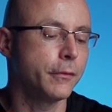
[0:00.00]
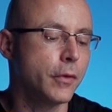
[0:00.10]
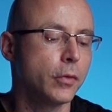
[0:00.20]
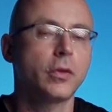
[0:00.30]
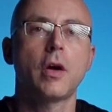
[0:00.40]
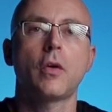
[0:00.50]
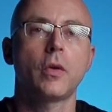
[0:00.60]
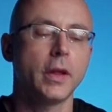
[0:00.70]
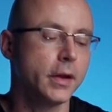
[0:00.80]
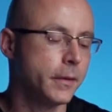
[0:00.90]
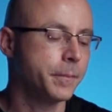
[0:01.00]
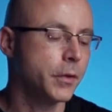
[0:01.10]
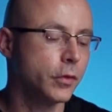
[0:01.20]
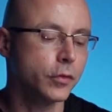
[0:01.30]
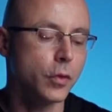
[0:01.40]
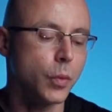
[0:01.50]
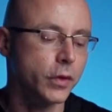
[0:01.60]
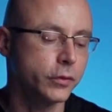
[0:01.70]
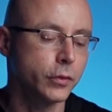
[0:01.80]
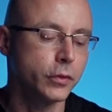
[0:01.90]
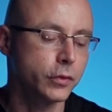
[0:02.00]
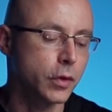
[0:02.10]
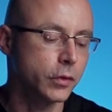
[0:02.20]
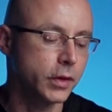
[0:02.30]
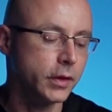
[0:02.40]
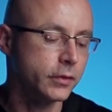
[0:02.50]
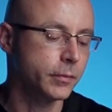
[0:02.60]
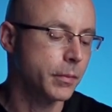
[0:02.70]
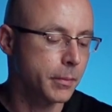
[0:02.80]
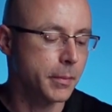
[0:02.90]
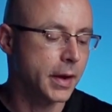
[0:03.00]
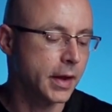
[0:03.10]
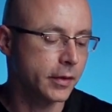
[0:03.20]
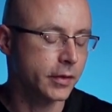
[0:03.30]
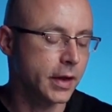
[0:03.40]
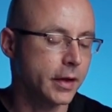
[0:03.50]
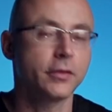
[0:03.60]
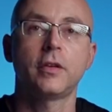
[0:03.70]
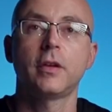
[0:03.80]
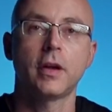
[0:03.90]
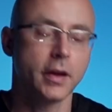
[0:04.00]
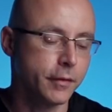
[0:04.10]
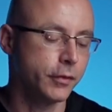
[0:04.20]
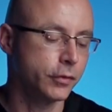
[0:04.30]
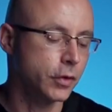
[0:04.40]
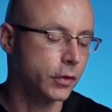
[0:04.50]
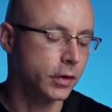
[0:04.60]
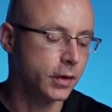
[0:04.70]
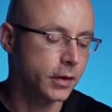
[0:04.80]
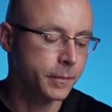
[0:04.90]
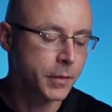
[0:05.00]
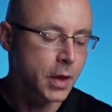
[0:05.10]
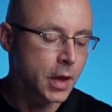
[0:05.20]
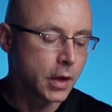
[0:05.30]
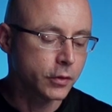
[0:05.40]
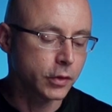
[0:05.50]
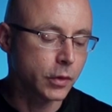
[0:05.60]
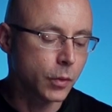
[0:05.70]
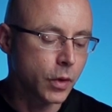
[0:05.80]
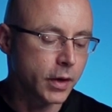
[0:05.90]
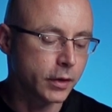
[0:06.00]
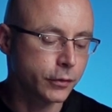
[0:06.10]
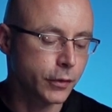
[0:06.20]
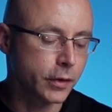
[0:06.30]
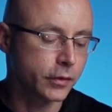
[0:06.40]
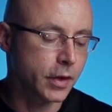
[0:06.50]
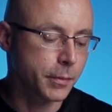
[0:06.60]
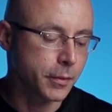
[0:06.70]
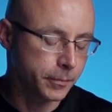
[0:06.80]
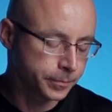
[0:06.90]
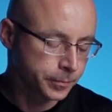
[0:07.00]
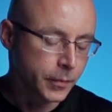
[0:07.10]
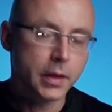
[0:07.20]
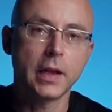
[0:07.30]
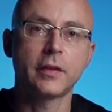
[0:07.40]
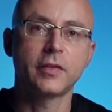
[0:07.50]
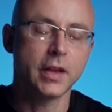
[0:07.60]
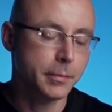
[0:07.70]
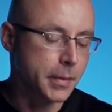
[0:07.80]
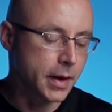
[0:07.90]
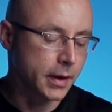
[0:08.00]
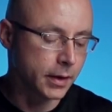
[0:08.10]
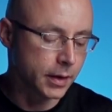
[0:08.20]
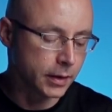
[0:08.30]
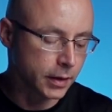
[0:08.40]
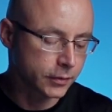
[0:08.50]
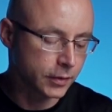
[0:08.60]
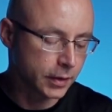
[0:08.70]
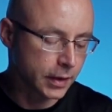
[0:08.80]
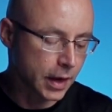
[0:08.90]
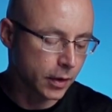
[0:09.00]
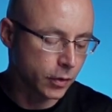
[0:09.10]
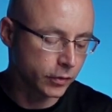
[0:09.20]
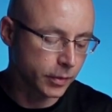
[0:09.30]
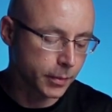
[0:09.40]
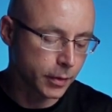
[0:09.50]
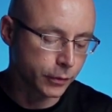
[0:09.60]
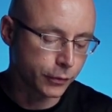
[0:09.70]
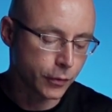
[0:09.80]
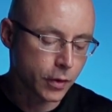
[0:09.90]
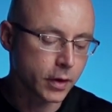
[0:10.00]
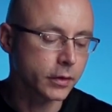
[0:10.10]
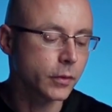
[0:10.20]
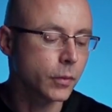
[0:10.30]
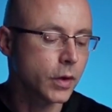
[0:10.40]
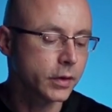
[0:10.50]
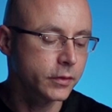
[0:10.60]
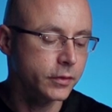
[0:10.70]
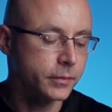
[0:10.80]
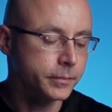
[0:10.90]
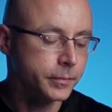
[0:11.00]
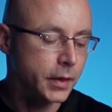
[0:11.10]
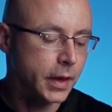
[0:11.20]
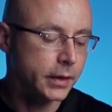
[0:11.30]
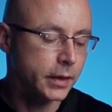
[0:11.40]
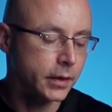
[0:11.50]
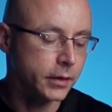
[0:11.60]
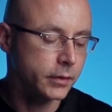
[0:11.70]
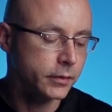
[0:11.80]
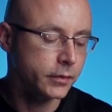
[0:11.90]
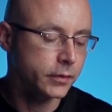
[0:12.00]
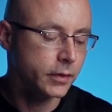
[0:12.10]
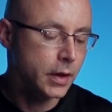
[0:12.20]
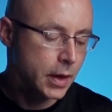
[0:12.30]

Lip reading: Volt Calculator. So once you install this, in my case I actually have installed here. So the wattage, for example, let's say my Lux Litaco is about 400 watts and it is